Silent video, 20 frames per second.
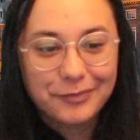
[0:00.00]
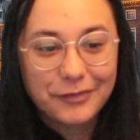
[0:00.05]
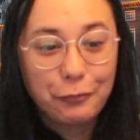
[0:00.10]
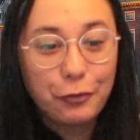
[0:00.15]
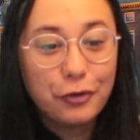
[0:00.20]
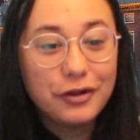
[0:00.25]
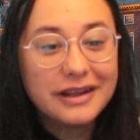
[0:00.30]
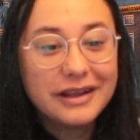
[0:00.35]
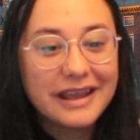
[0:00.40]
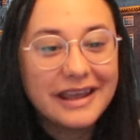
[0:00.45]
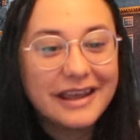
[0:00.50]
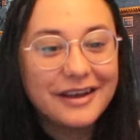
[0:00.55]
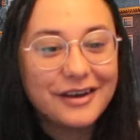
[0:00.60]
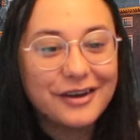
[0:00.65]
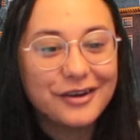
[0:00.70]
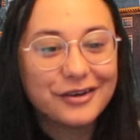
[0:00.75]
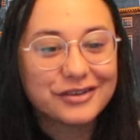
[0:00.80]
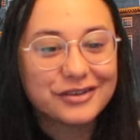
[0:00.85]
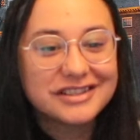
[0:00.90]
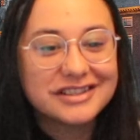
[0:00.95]
Rolling
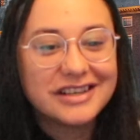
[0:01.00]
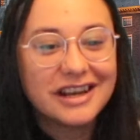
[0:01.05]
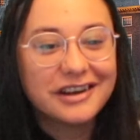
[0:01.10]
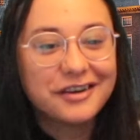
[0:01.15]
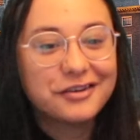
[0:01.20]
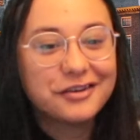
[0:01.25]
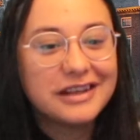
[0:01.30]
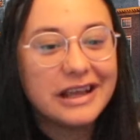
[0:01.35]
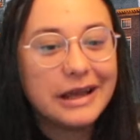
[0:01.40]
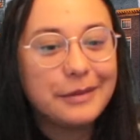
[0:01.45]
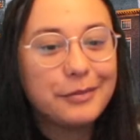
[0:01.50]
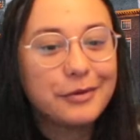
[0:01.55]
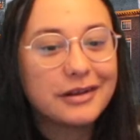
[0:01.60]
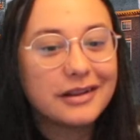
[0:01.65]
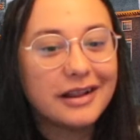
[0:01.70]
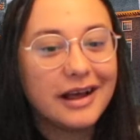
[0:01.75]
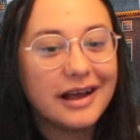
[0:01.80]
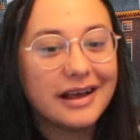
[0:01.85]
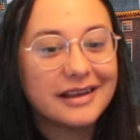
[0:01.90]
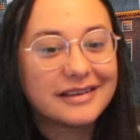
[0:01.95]
hills, checkered
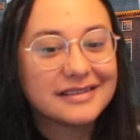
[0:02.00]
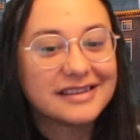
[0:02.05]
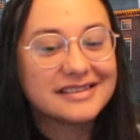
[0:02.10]
tablecloths,